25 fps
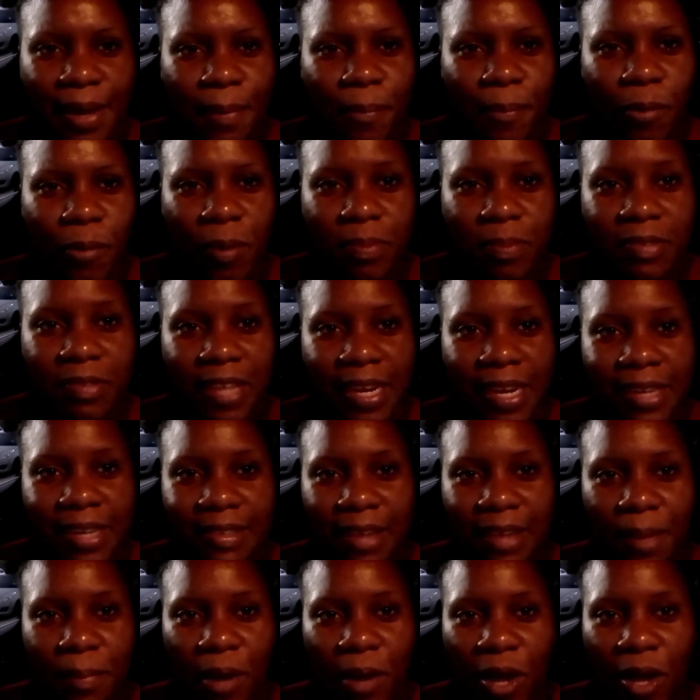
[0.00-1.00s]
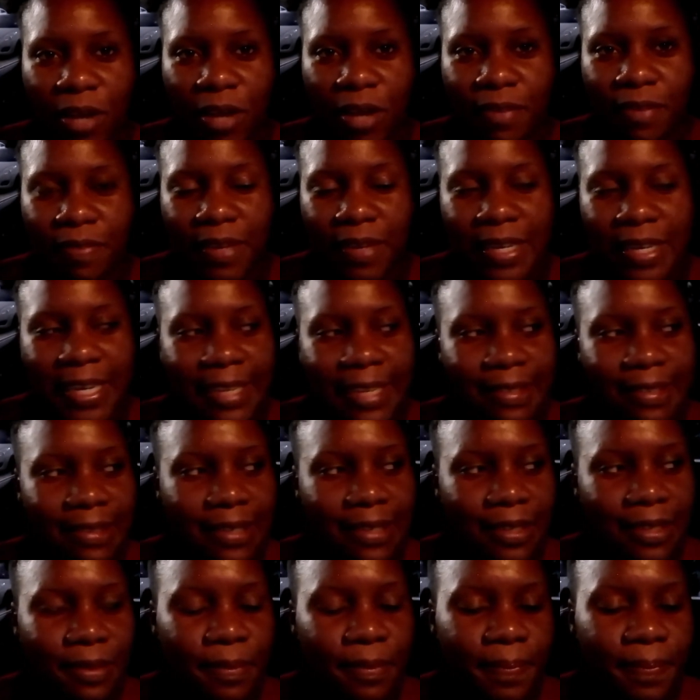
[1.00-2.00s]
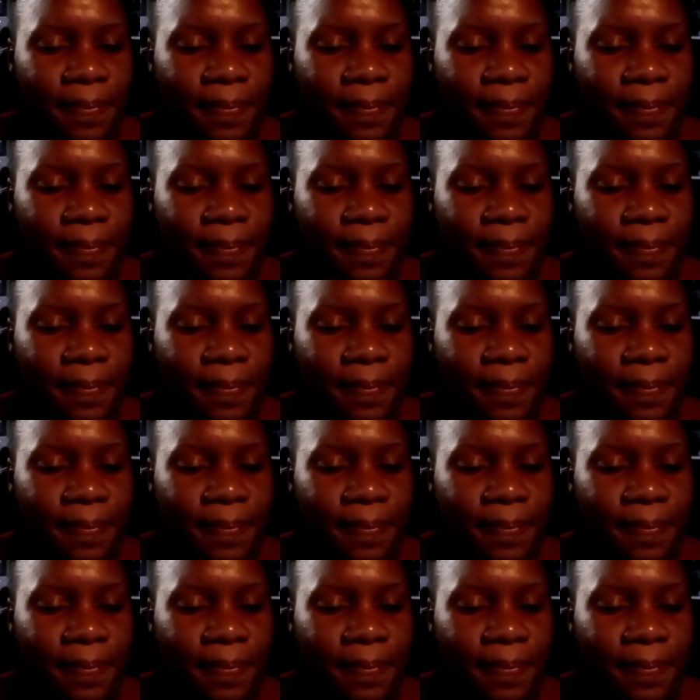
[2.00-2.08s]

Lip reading: website that I'm on for dating,